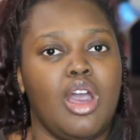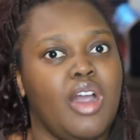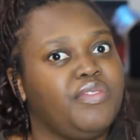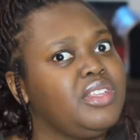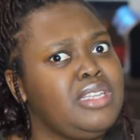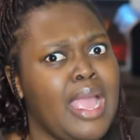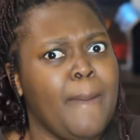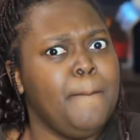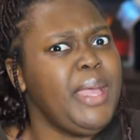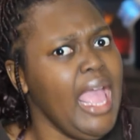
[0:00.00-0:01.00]
off the
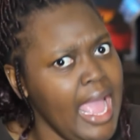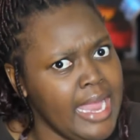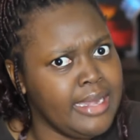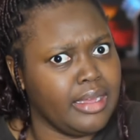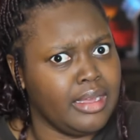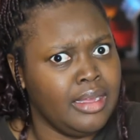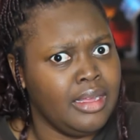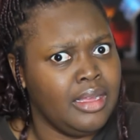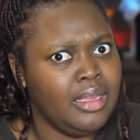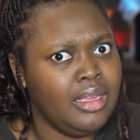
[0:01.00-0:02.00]
damn bed.
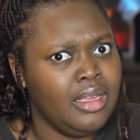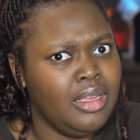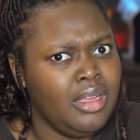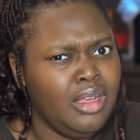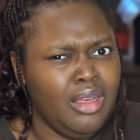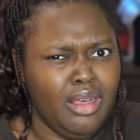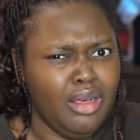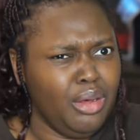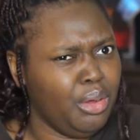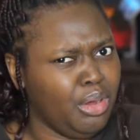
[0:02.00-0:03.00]

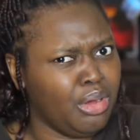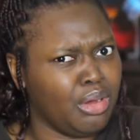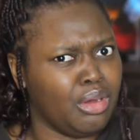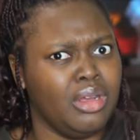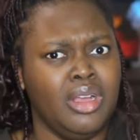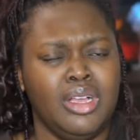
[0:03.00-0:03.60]
Oh,